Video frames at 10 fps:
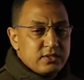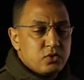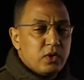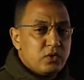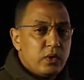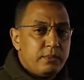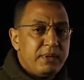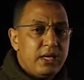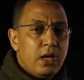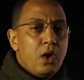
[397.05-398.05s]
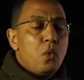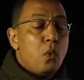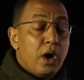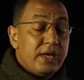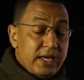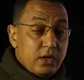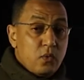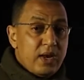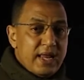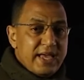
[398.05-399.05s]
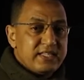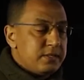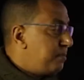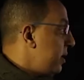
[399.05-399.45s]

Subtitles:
so it will be y equal x